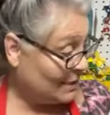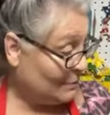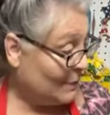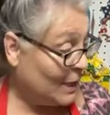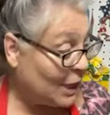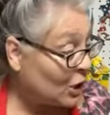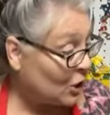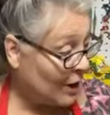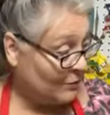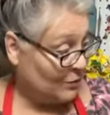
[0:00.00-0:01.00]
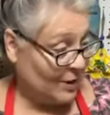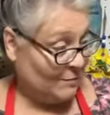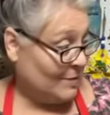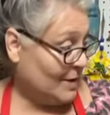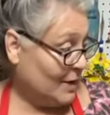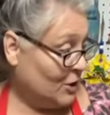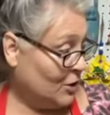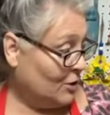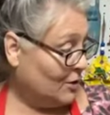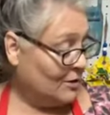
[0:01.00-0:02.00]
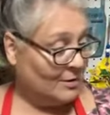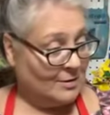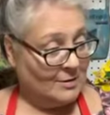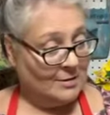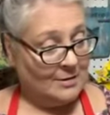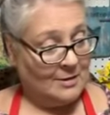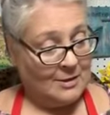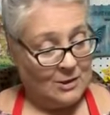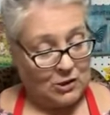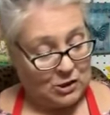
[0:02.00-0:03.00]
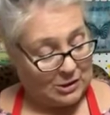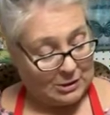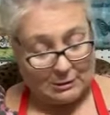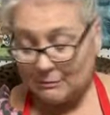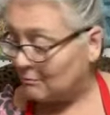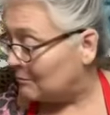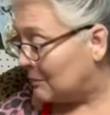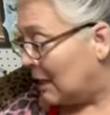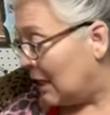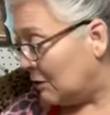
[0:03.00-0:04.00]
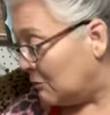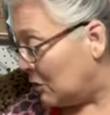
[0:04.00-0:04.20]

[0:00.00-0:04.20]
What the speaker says: to disappear after they've been here. Just, I